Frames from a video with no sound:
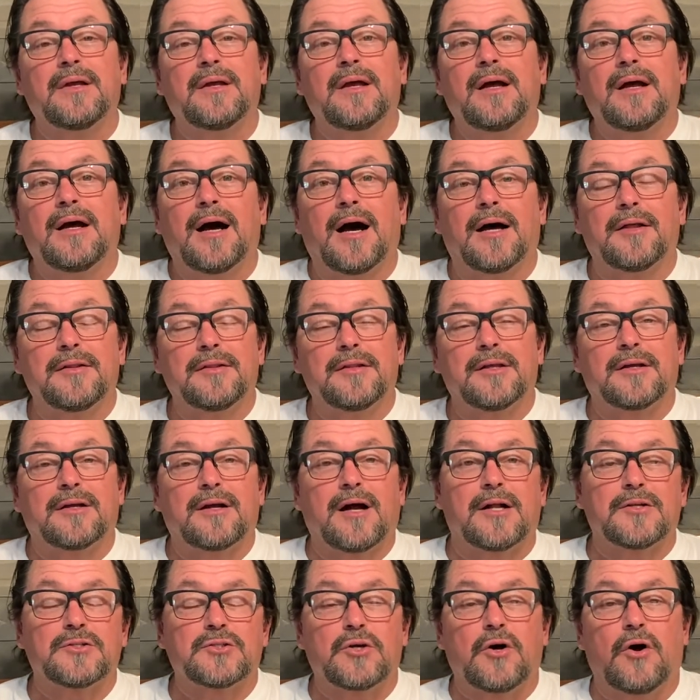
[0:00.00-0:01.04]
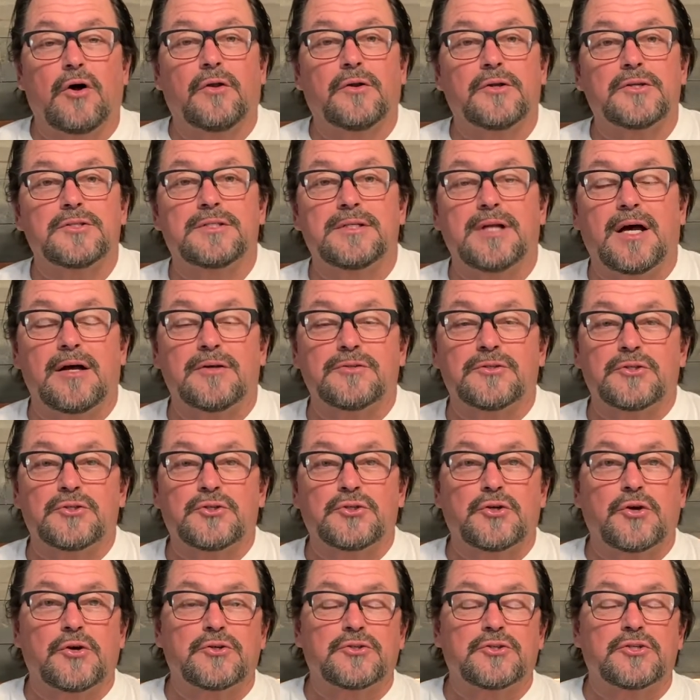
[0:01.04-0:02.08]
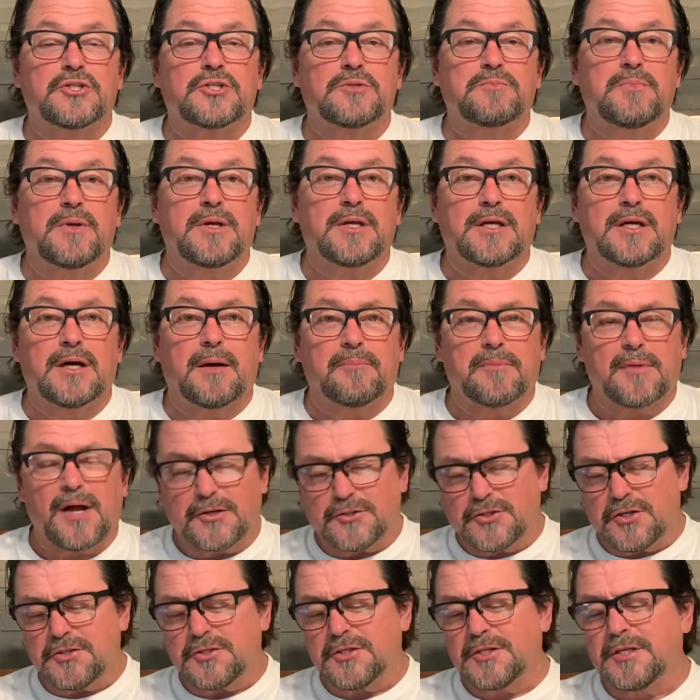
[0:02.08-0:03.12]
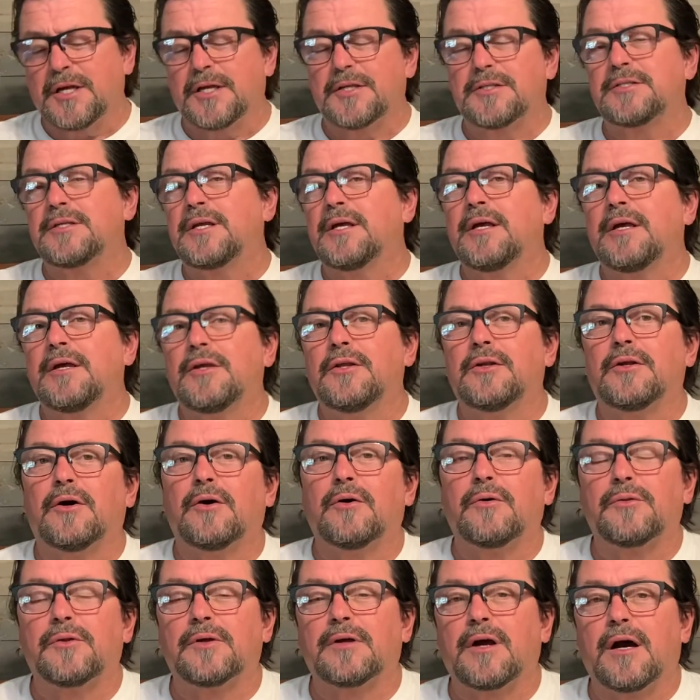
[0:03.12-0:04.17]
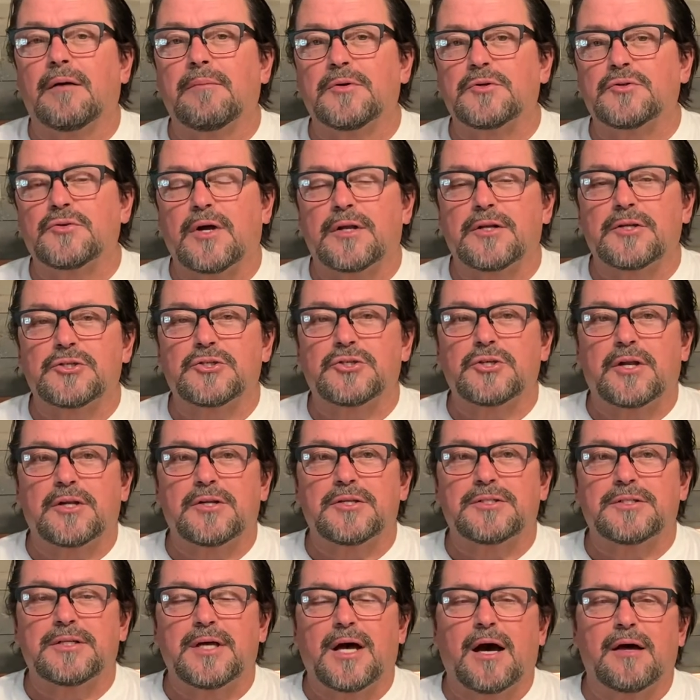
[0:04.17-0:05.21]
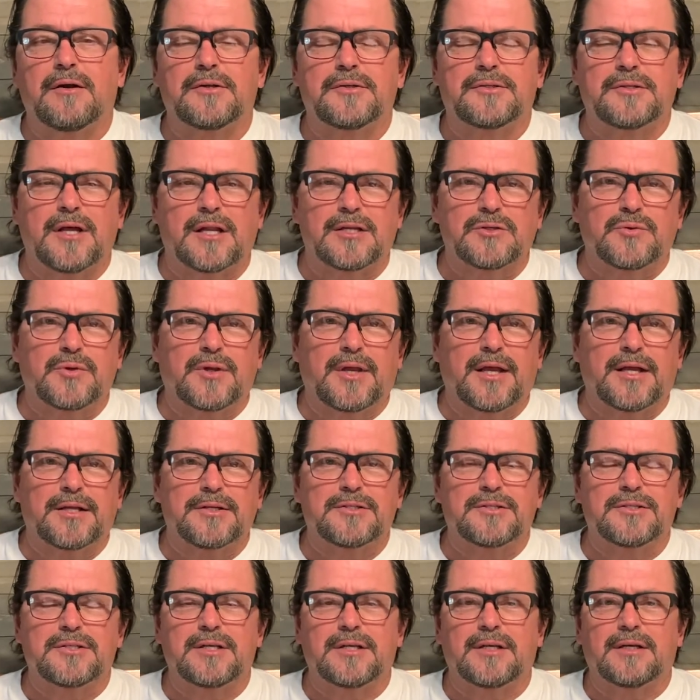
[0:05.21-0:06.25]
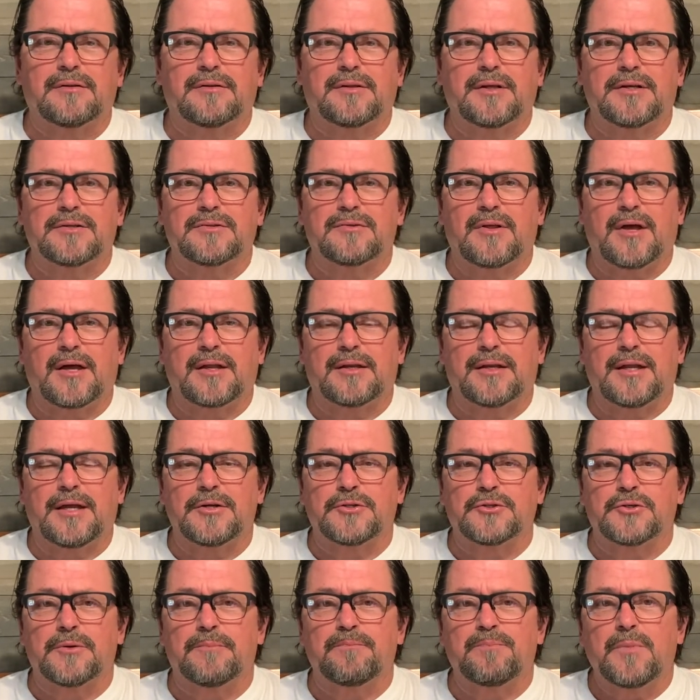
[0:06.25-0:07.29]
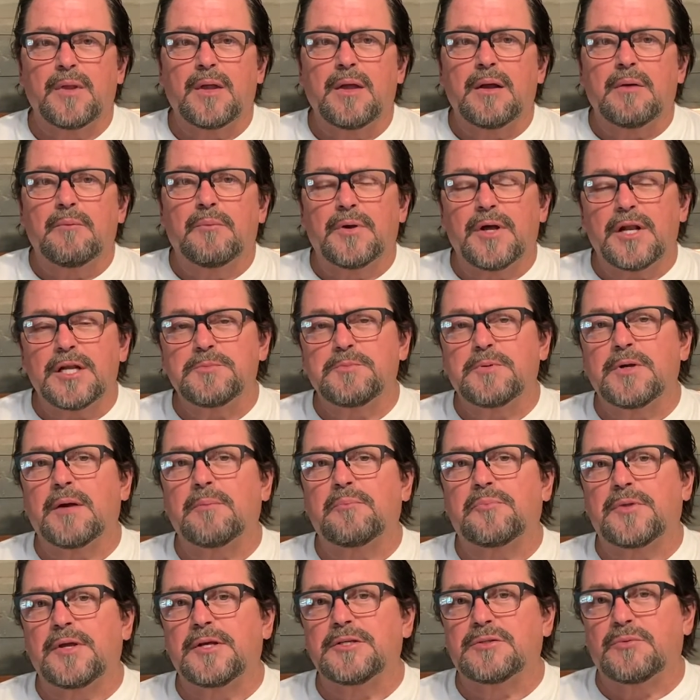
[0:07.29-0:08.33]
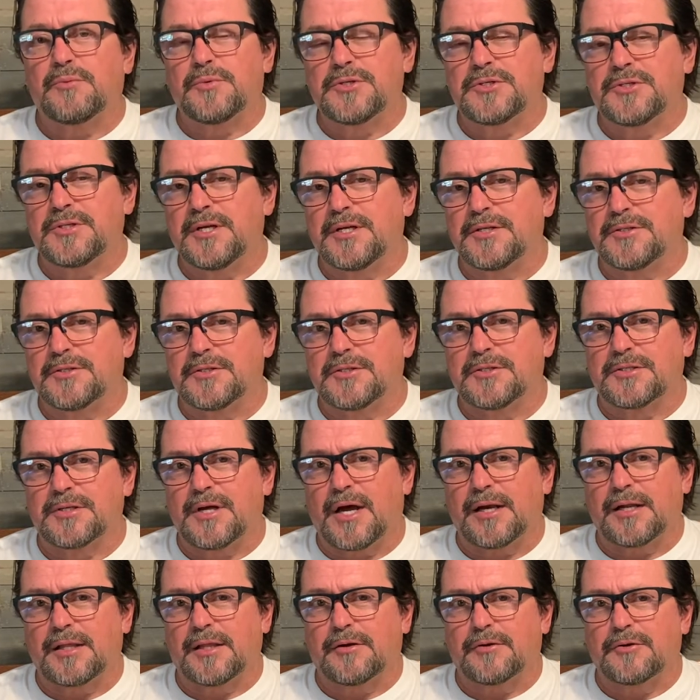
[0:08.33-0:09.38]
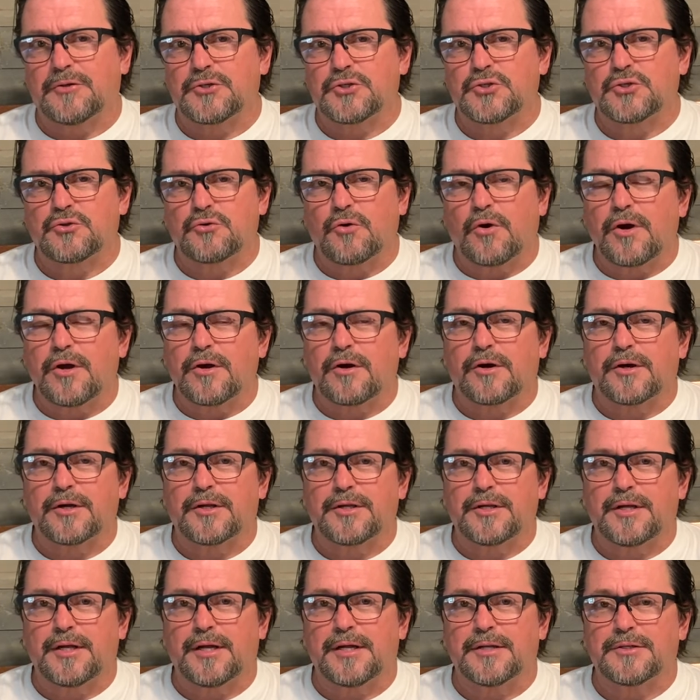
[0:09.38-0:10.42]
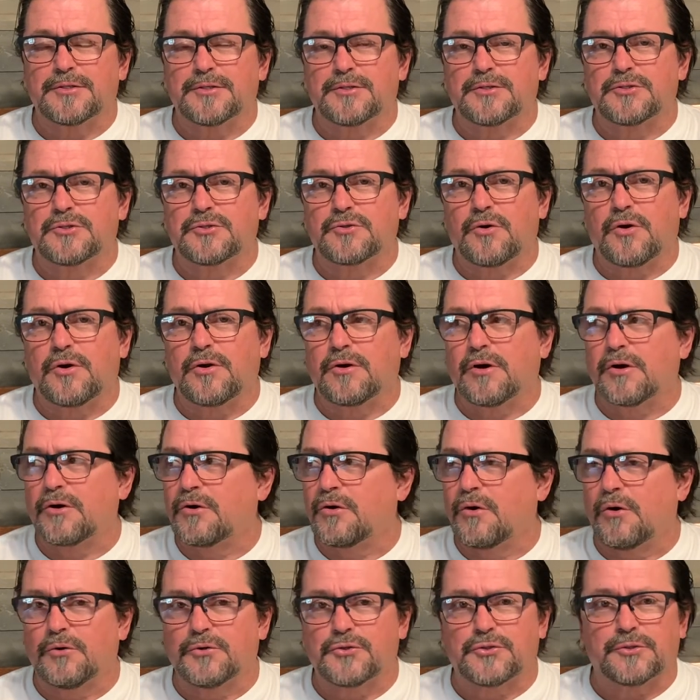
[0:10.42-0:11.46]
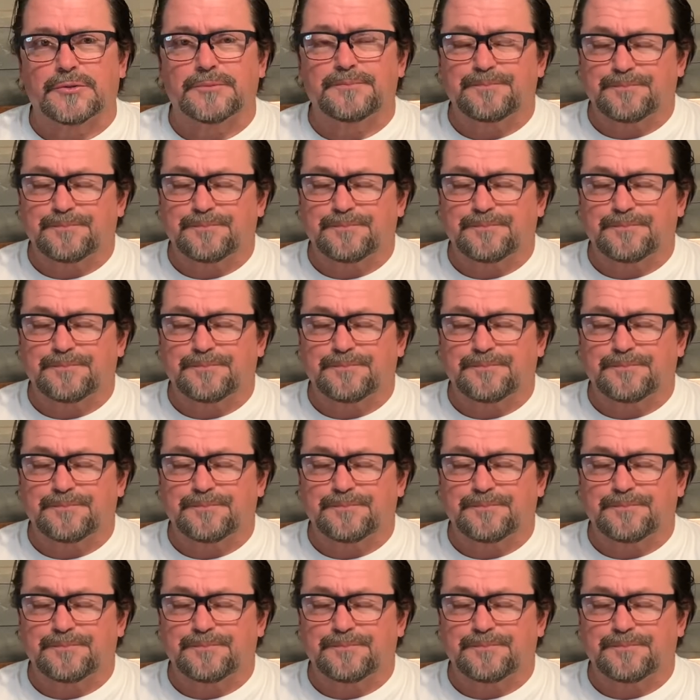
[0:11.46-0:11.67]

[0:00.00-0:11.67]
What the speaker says: I think that God's calling us now as a church to speak up, not just against the government trying to shut us down and tell us we can't sing and things of that nature. We got to speak up things that we see in society that are destroying our kids and destroying our culture.